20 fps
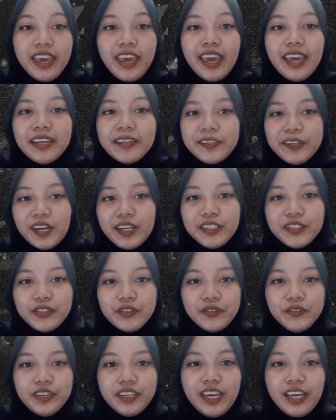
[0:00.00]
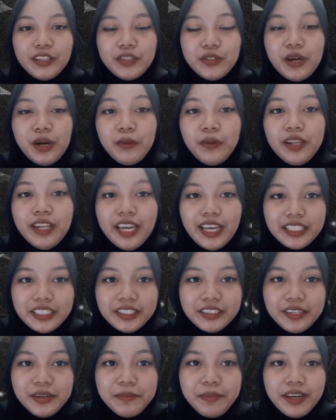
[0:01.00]
And not to forget to our
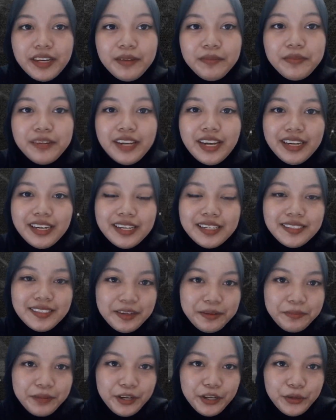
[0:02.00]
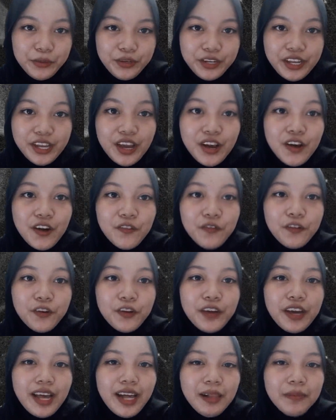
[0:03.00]
lecturer, Madam Diana Sirmayuni, for
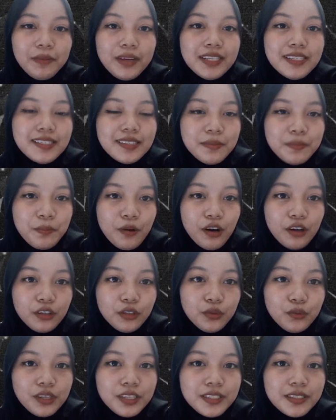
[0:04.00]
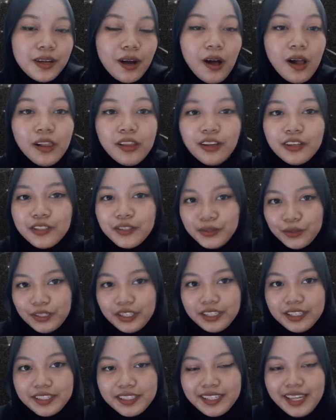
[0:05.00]
your help and support towards all your
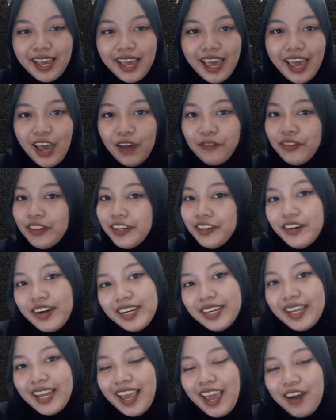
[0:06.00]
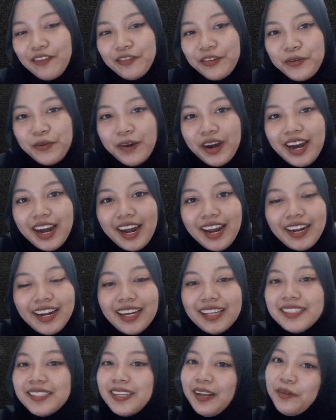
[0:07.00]
students. Have a great day everyone.
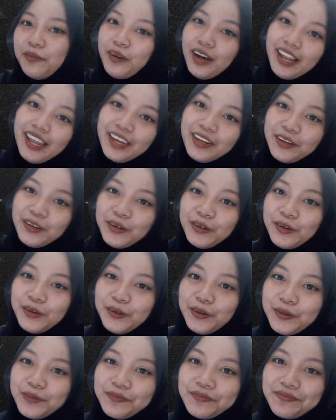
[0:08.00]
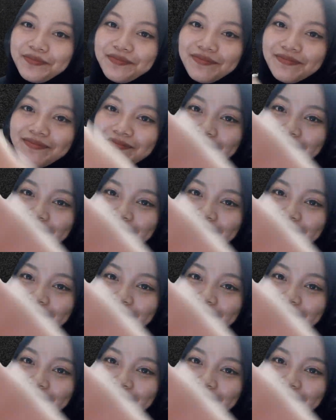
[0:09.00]
Assalamualaikum.